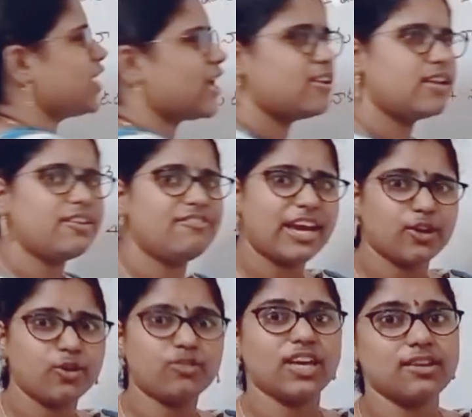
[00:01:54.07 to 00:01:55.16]
regularly, where do you
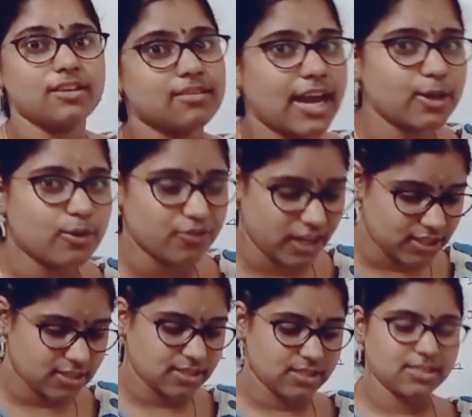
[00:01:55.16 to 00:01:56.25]
see this kind of
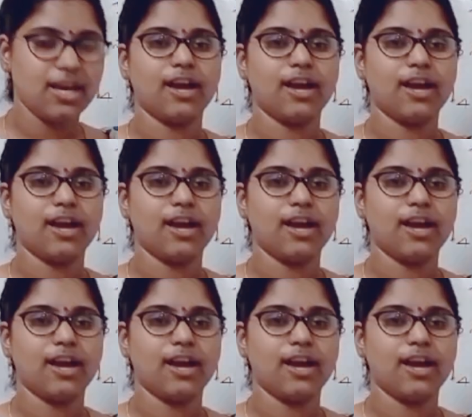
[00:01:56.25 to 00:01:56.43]
sentences?